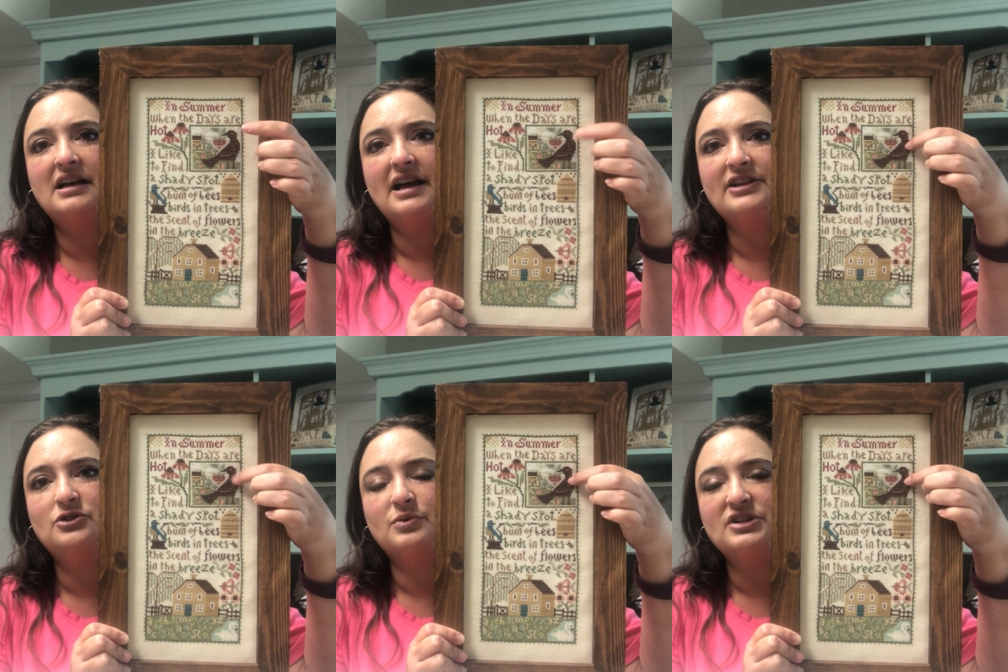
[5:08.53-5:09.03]
I
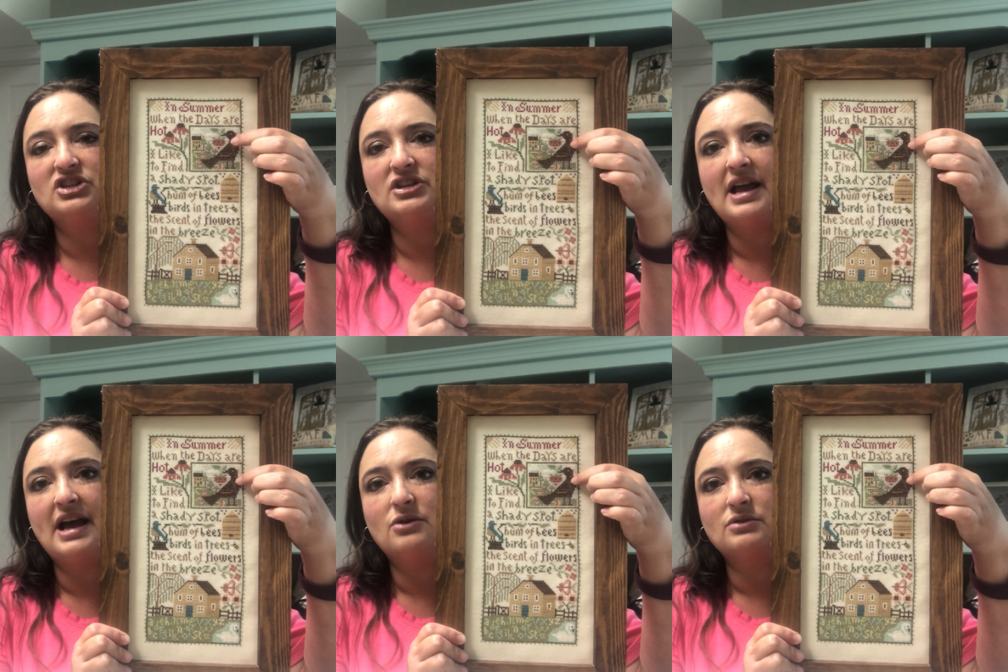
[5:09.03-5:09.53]
switched
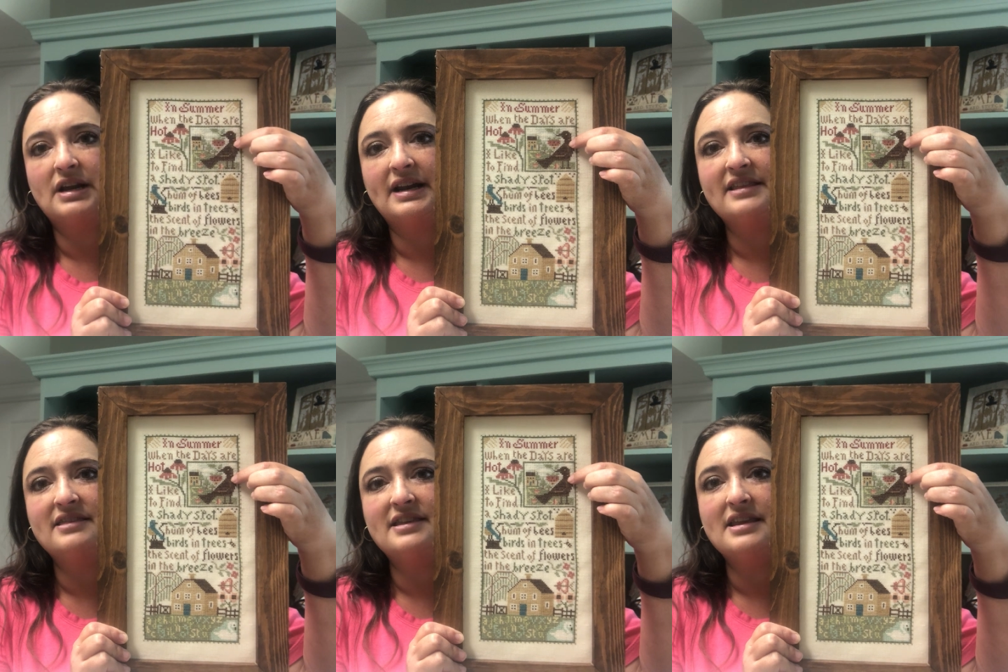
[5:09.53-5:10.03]
out, and I
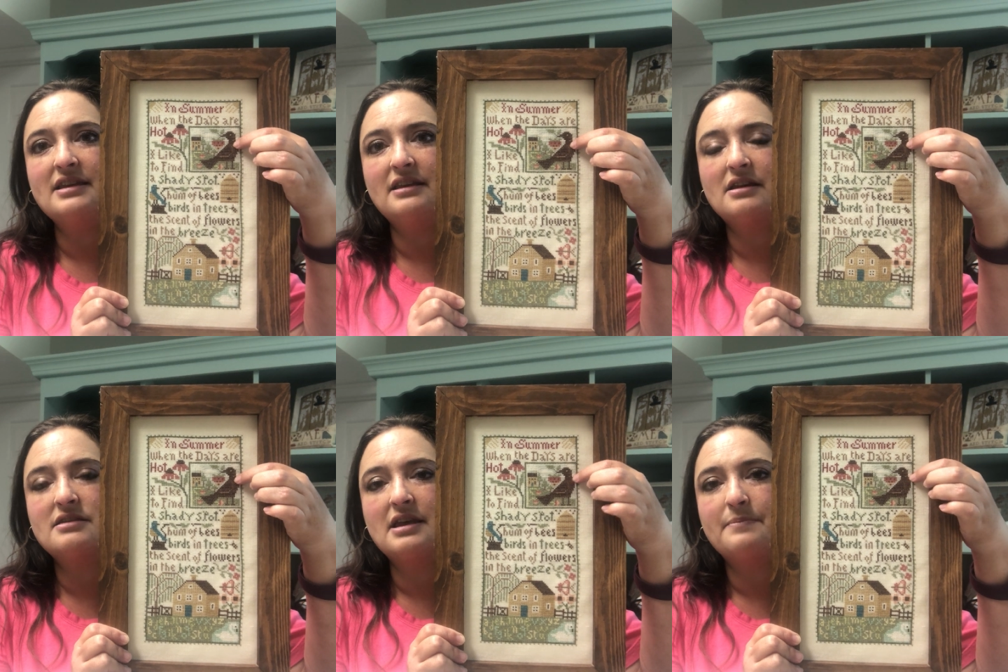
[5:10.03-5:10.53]
think
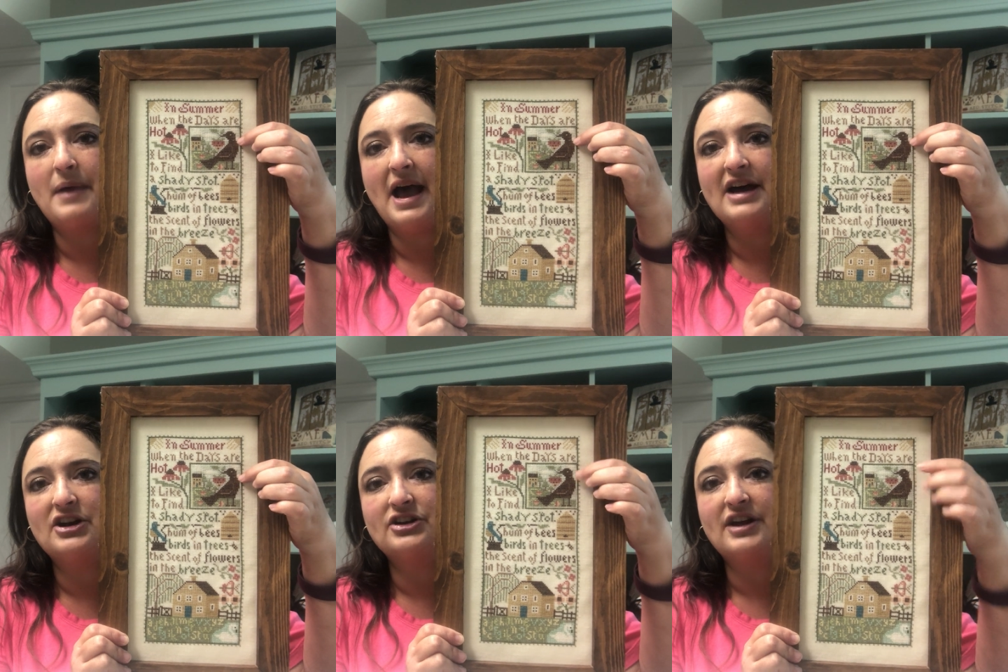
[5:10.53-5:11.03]
that
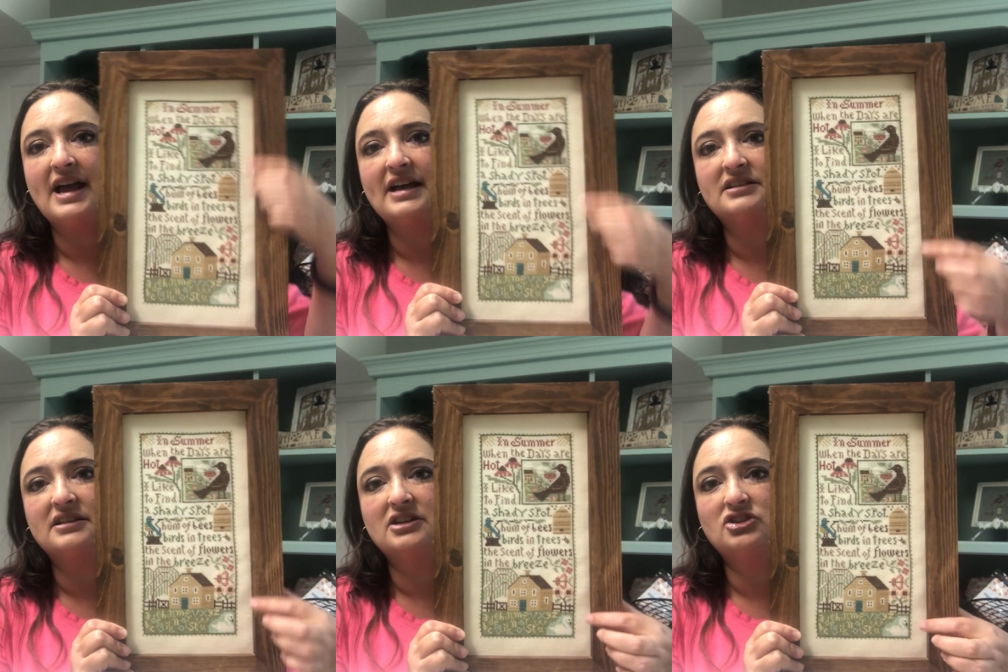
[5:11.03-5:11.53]
pattern has
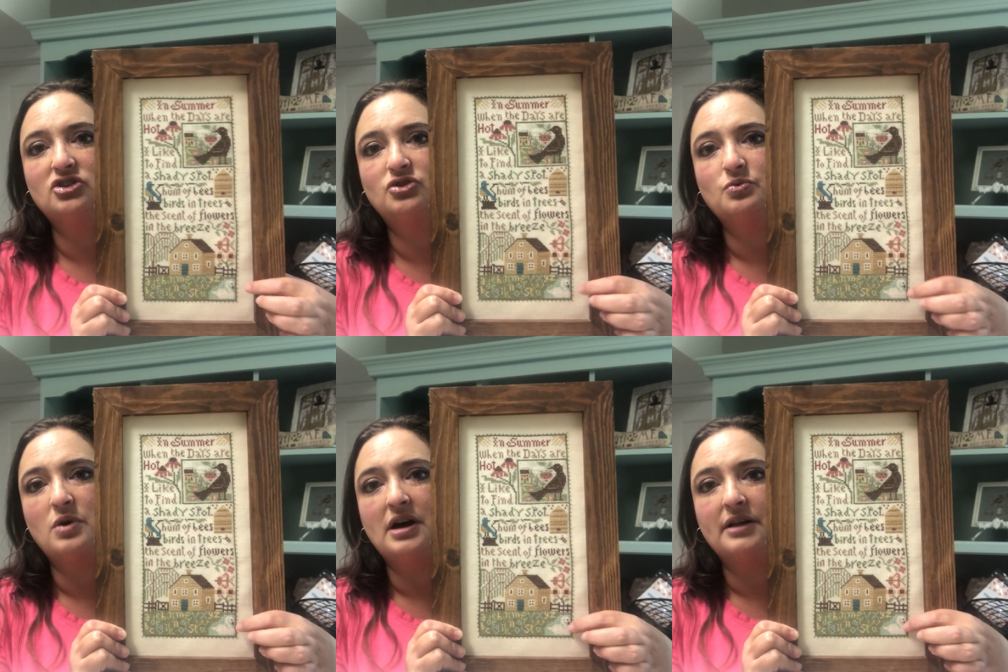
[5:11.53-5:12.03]
a
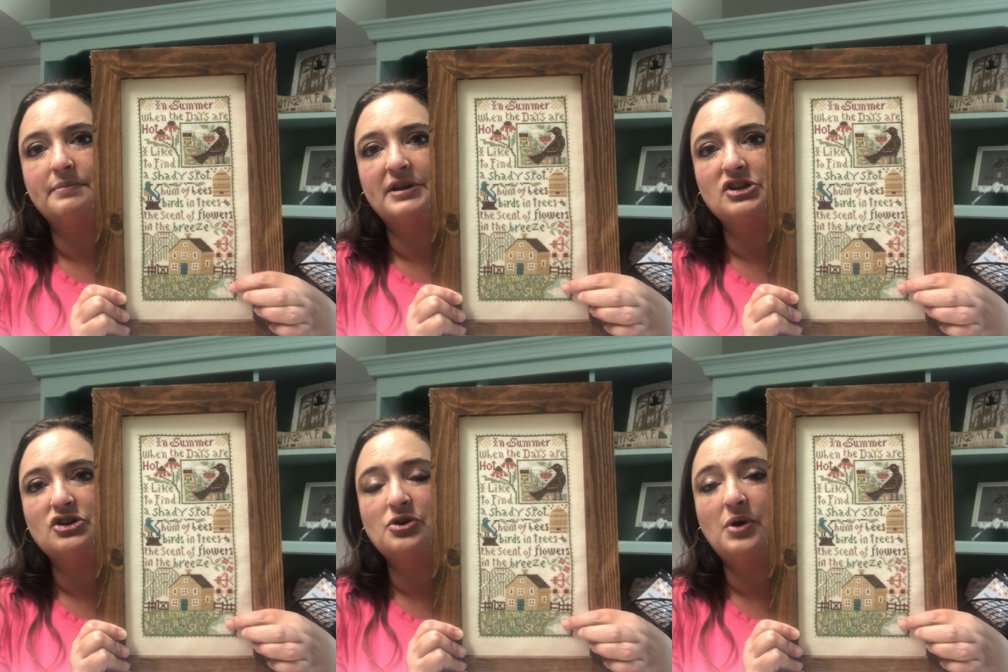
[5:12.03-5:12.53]
swan, but
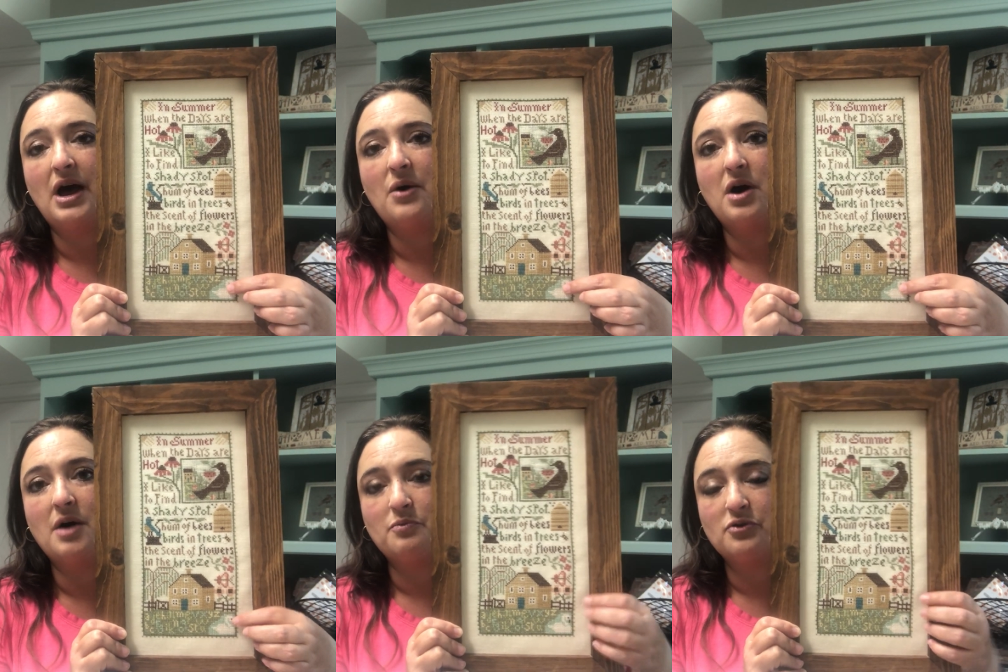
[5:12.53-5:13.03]
you know how
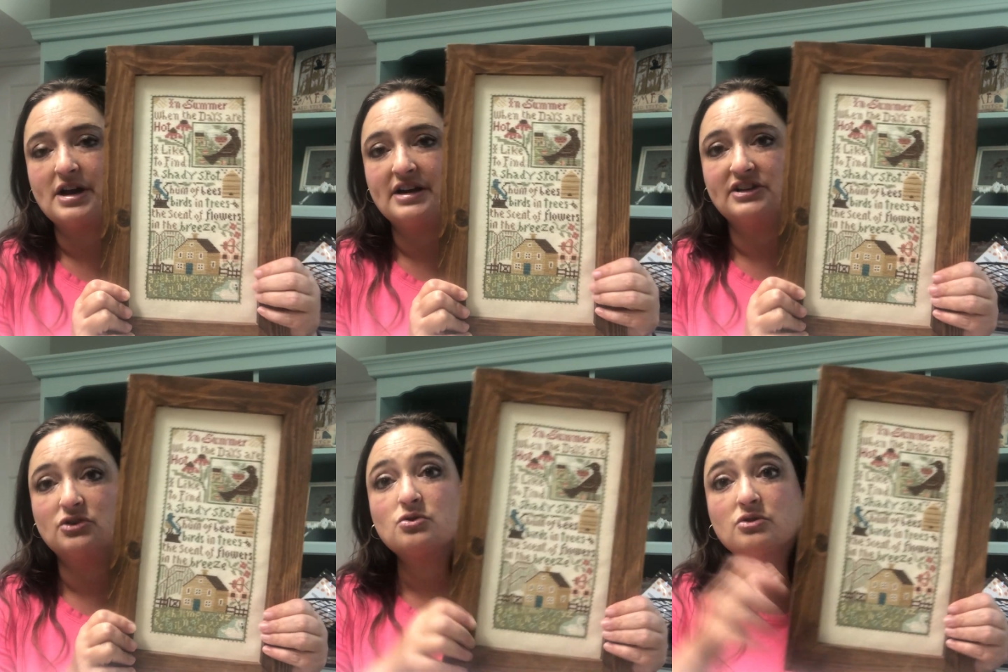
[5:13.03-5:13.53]
on
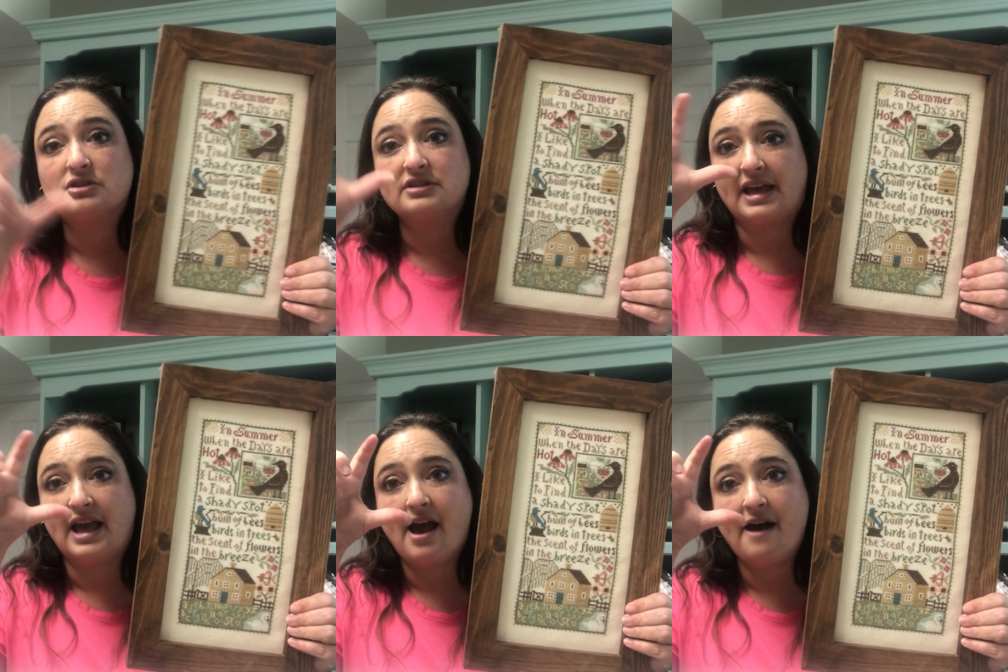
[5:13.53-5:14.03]
Prairie Schooler
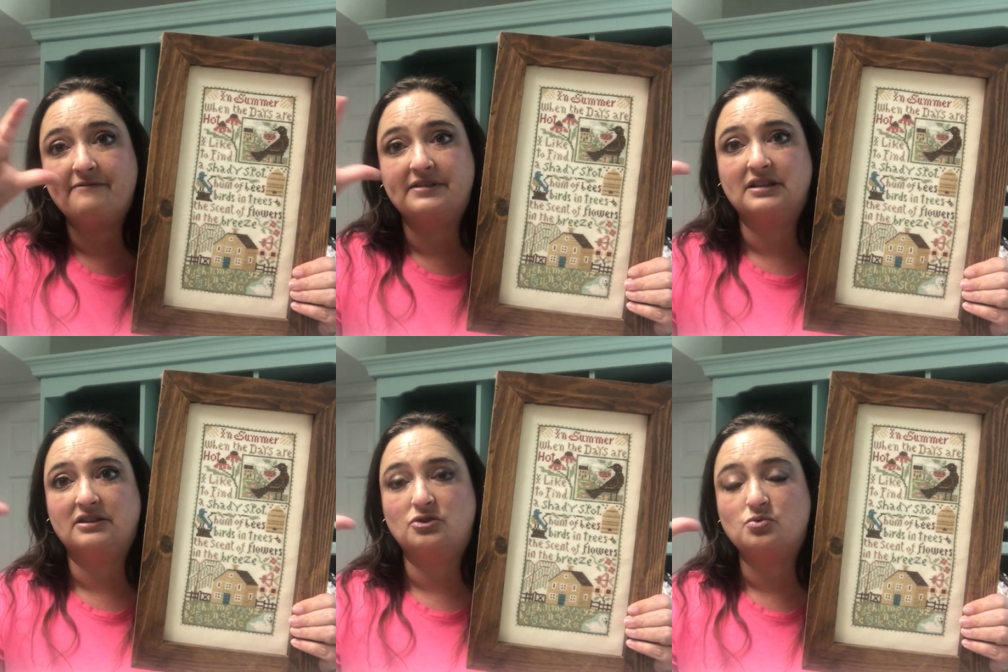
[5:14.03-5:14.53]
they have the
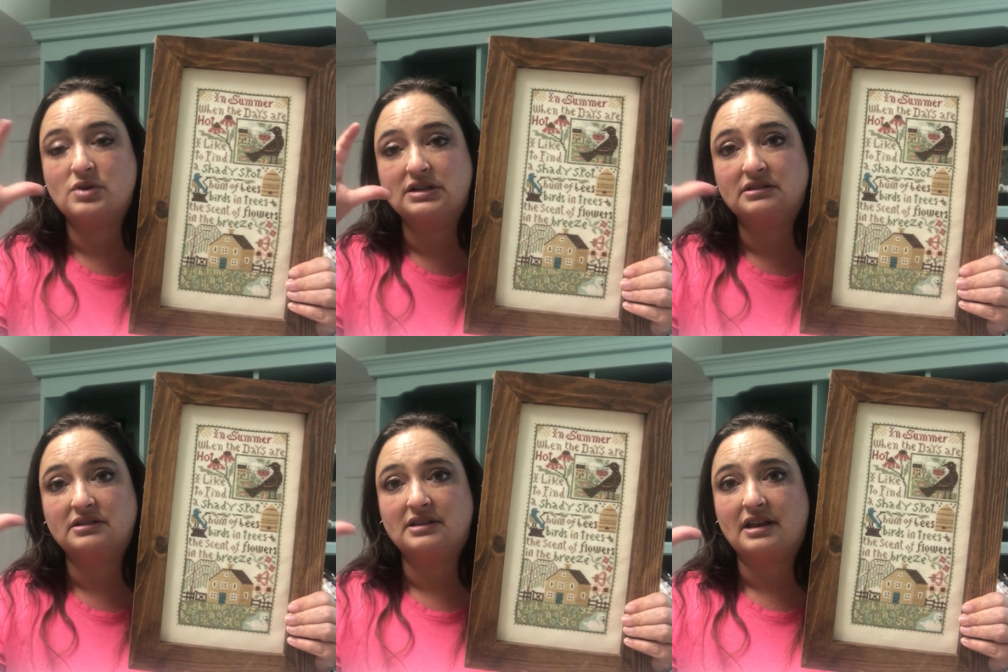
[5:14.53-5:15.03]
little
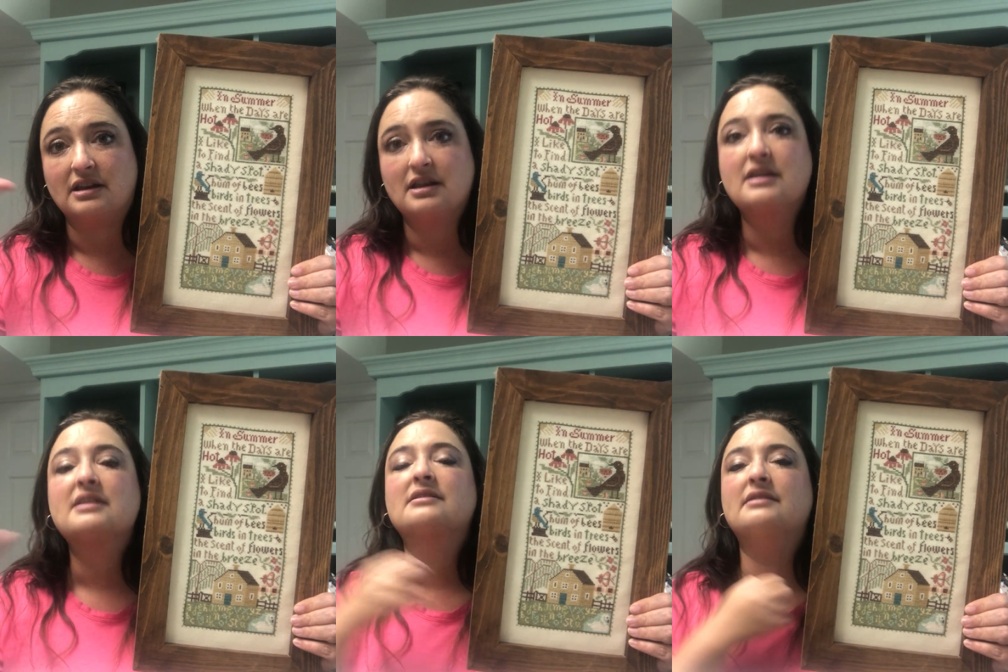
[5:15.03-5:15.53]
ones that
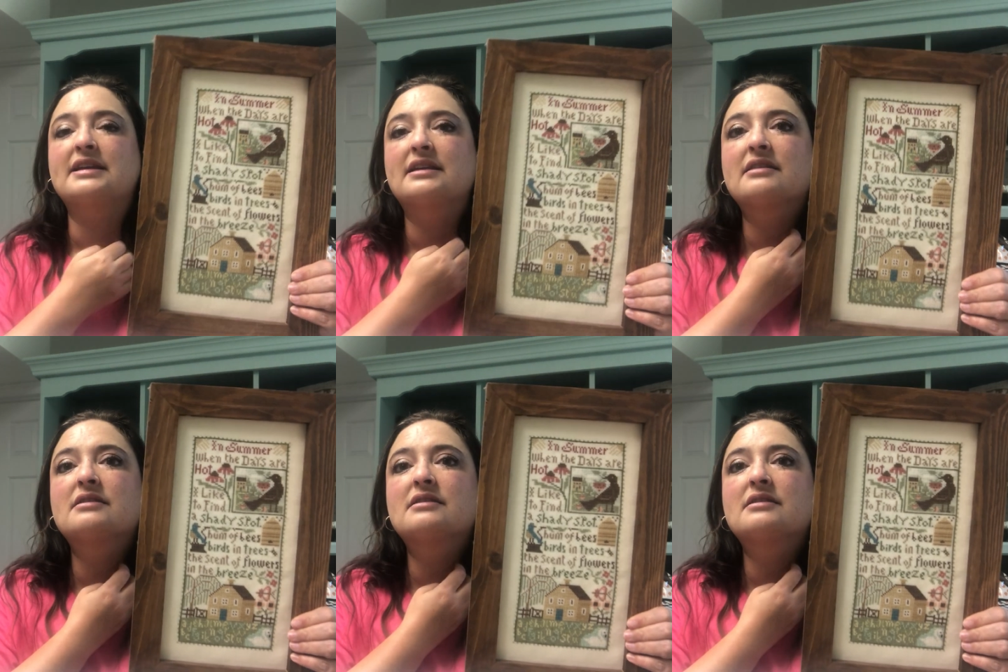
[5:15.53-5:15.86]
like